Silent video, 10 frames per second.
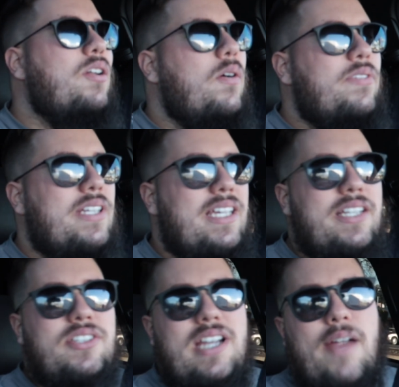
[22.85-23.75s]
Hopefully
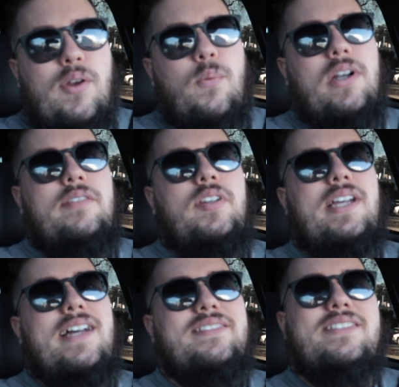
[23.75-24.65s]
each and every one of you
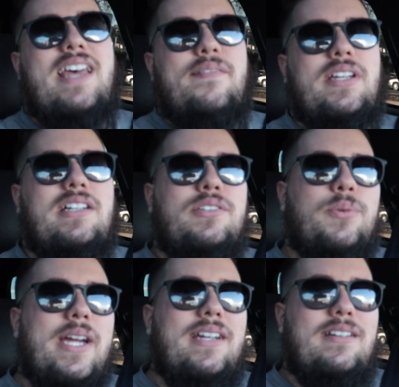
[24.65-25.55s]
guys is having a
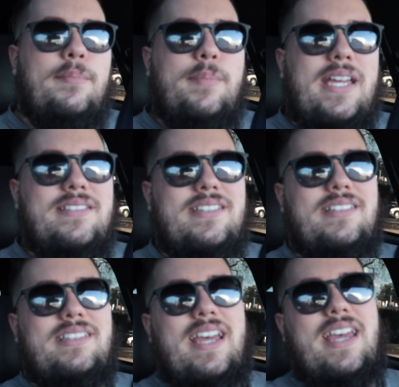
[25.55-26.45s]
great and
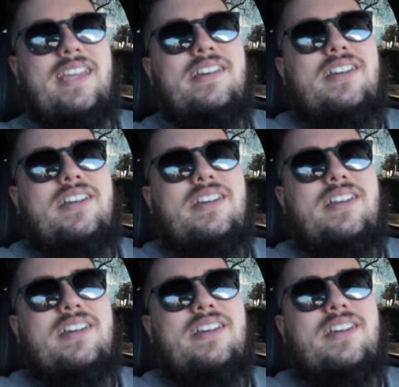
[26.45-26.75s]
amazing day.